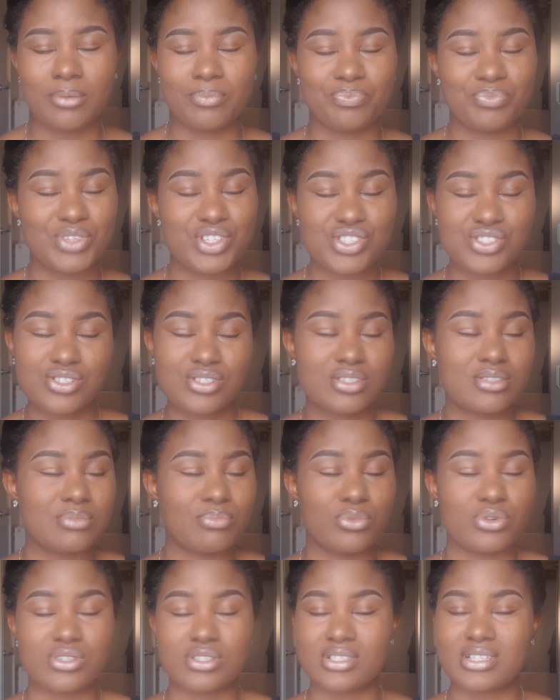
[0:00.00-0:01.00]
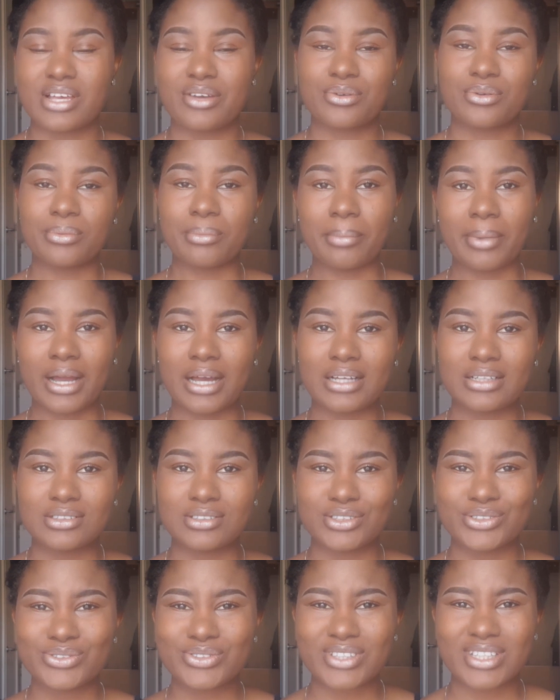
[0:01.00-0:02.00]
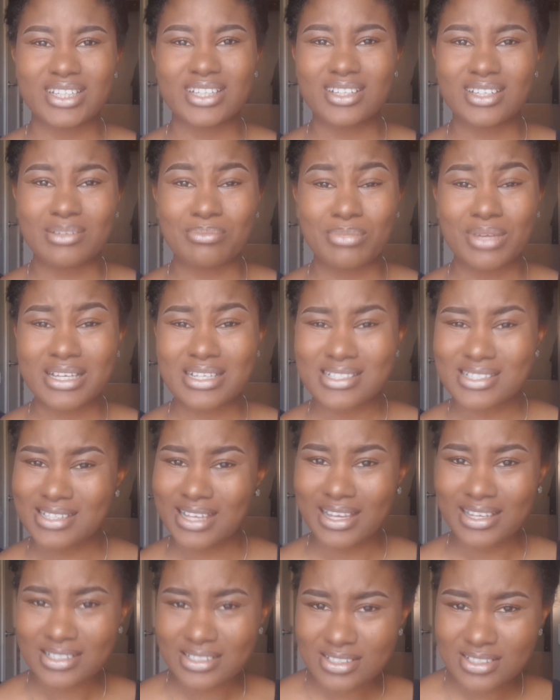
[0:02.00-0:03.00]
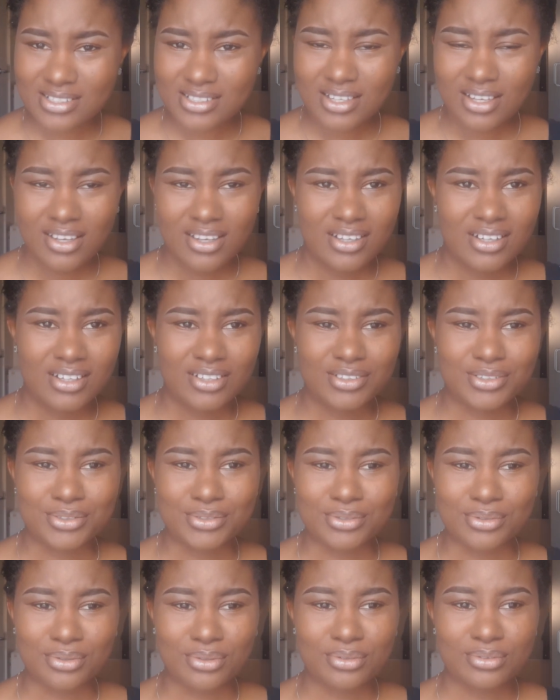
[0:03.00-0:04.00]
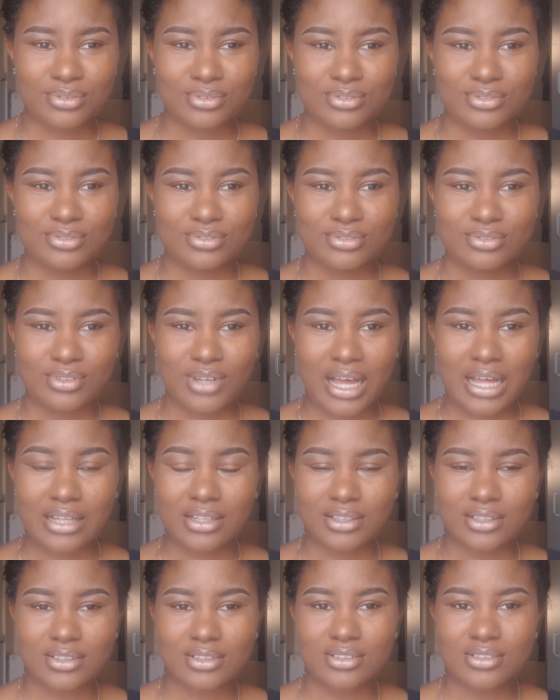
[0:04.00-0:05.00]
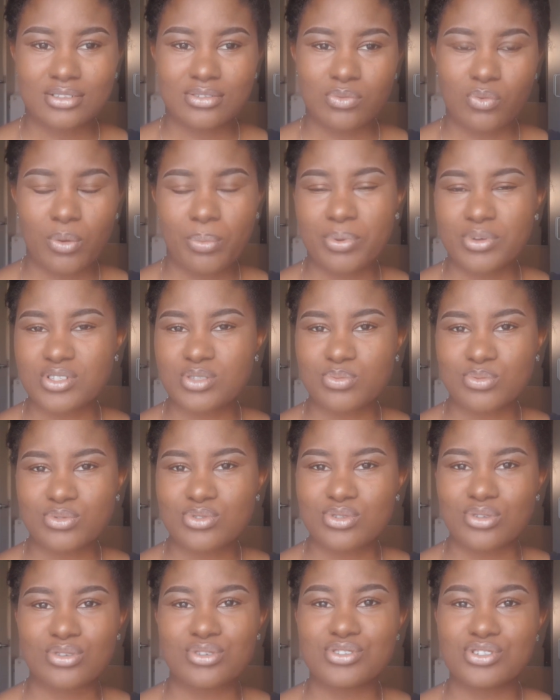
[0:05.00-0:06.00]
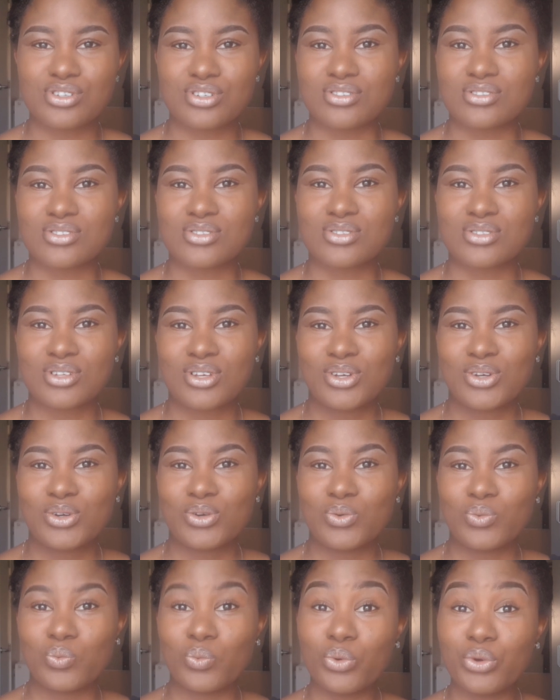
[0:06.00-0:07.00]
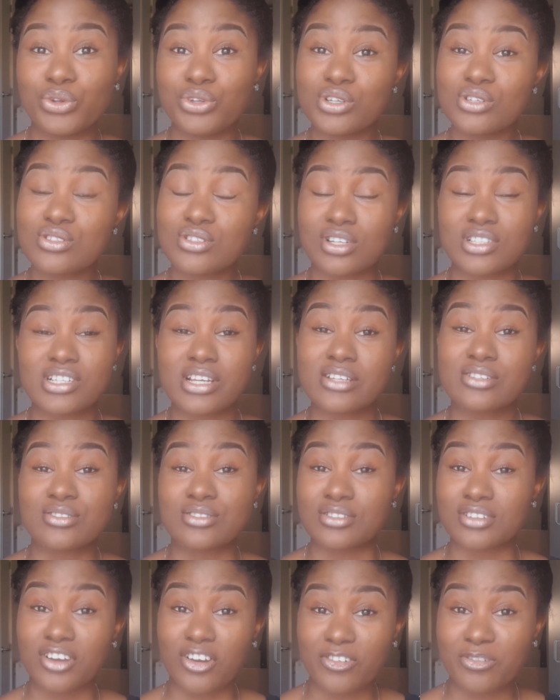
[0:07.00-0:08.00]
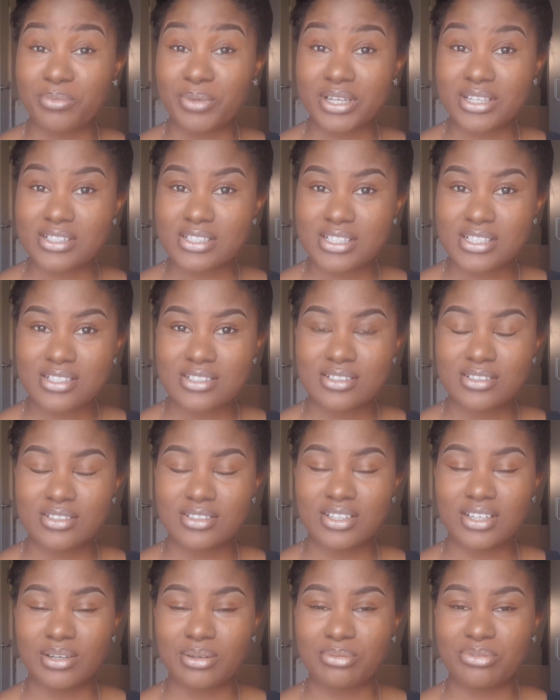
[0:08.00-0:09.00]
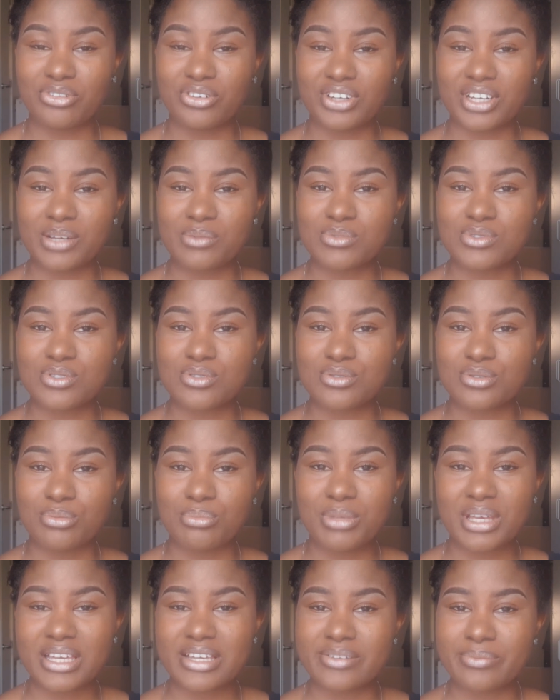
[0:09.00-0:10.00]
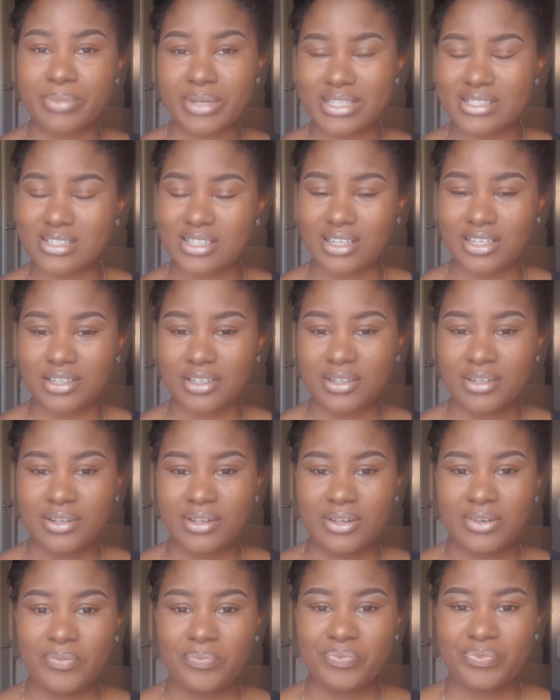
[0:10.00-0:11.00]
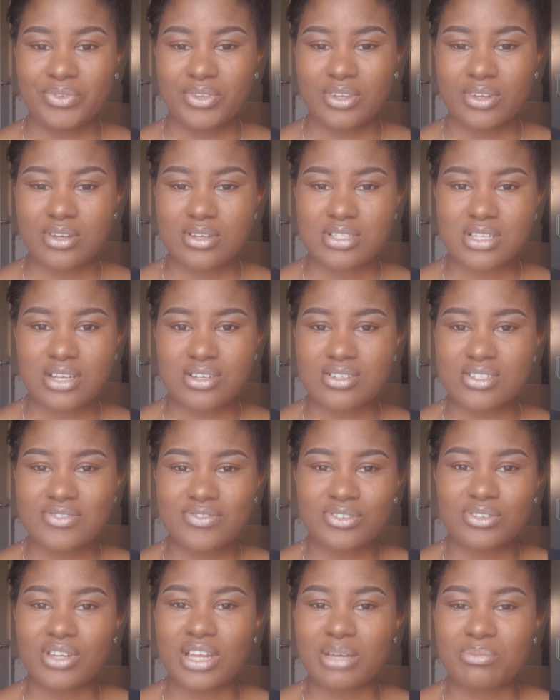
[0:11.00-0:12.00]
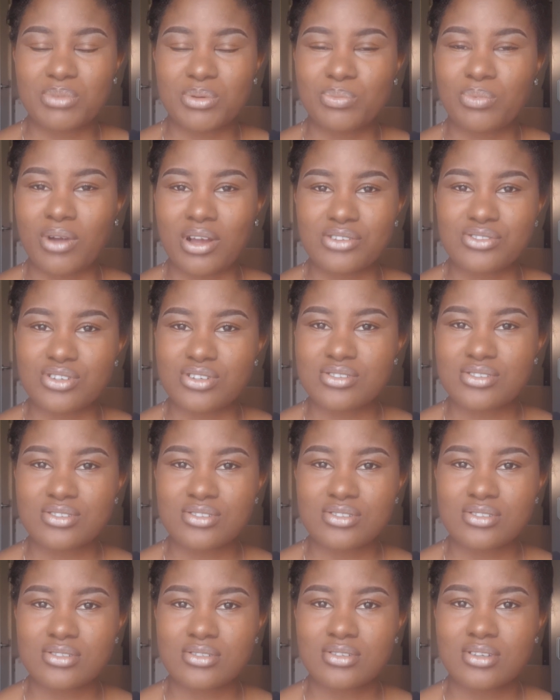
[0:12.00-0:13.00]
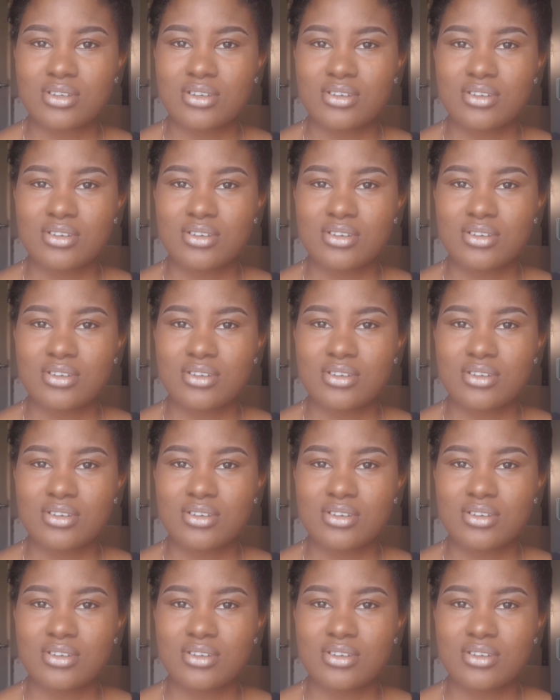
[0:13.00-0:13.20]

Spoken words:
this motorcycle ban, do you think it makes sense, you know? And what possible solutions would you suggest to the government for them to make it better? Because I just feel like people are just,